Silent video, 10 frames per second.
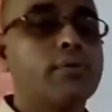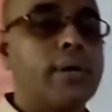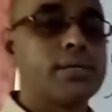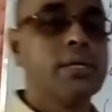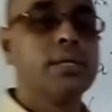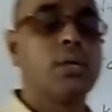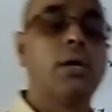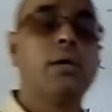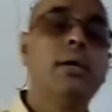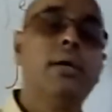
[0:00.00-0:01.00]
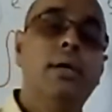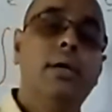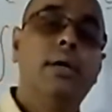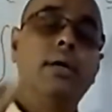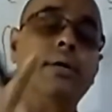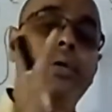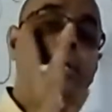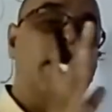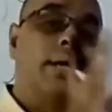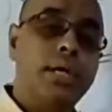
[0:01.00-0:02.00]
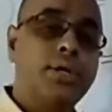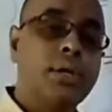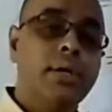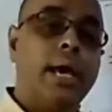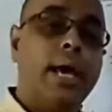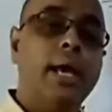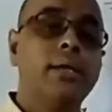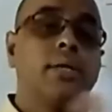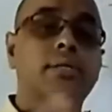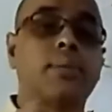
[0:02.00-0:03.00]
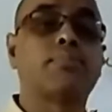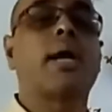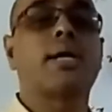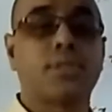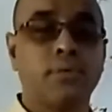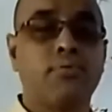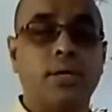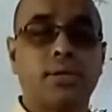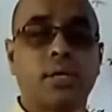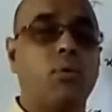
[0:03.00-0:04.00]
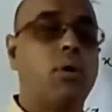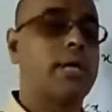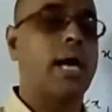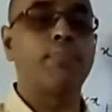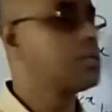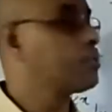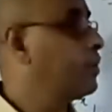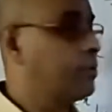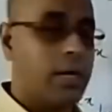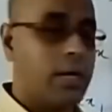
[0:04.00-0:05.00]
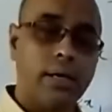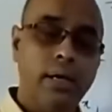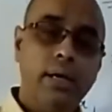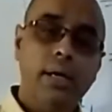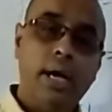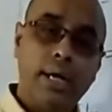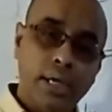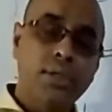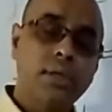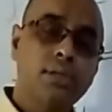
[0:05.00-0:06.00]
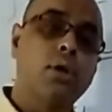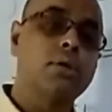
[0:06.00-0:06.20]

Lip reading: questions on the addition and the subtraction function. What happens when there are additions or